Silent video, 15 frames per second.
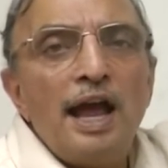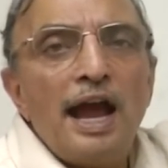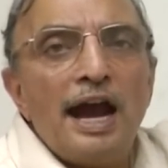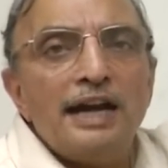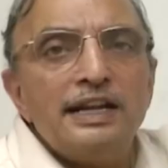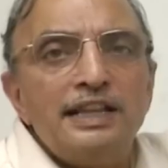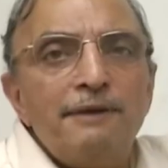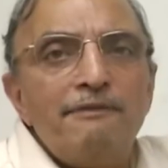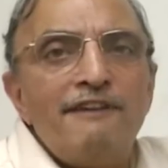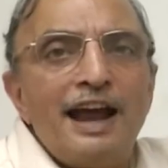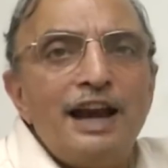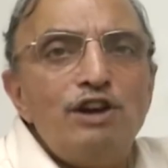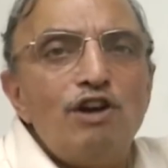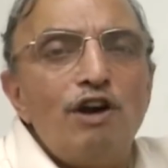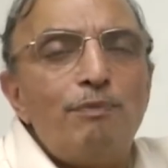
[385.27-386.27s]
and the
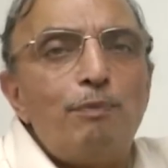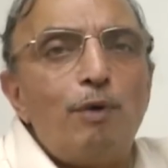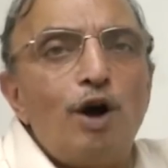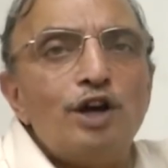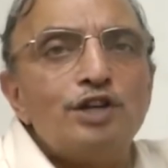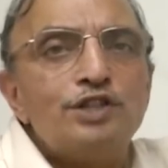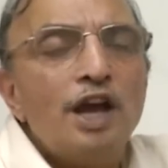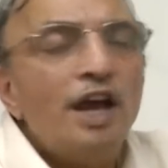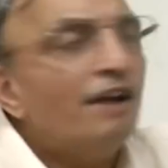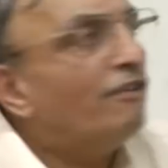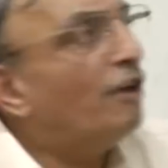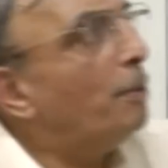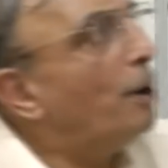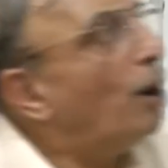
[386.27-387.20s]
value of pos will